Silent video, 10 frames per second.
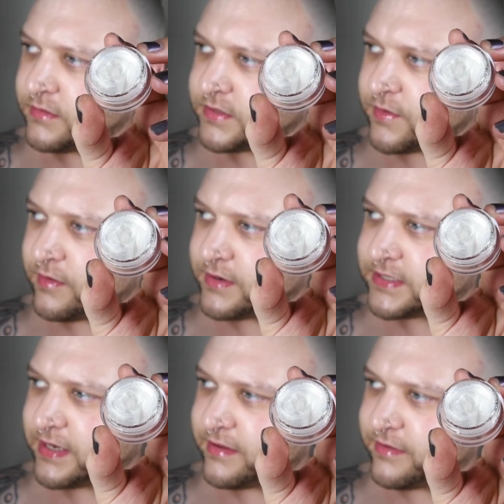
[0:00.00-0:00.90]
So it
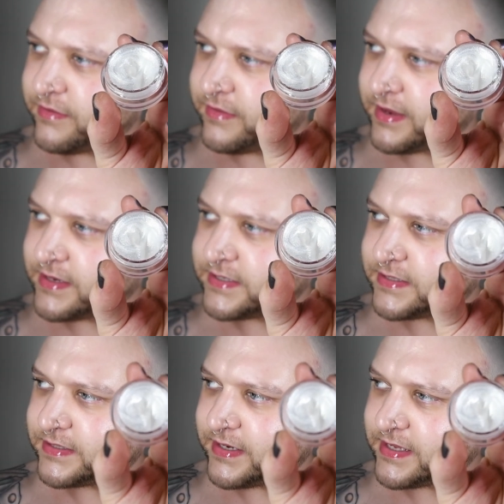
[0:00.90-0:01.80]
looks like
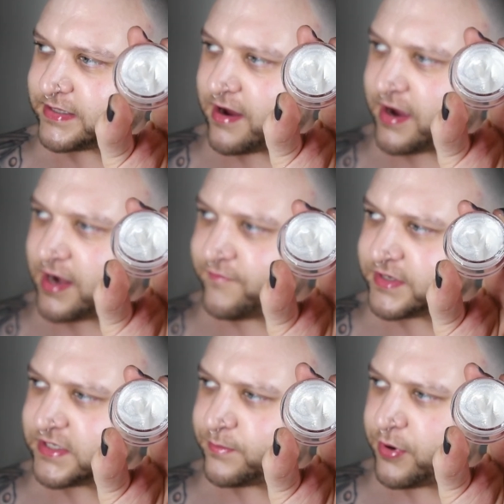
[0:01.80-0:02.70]
this. It's got kind of a
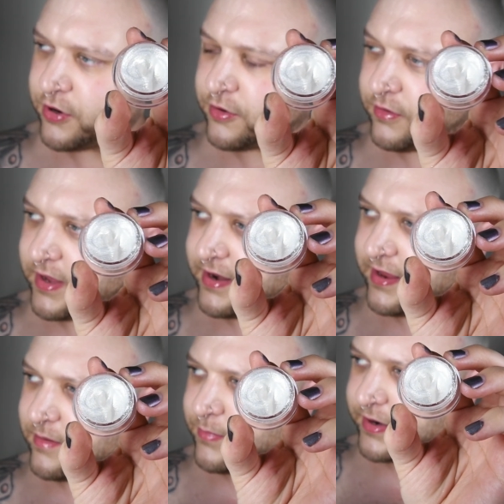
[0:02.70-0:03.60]
sparkle in it, but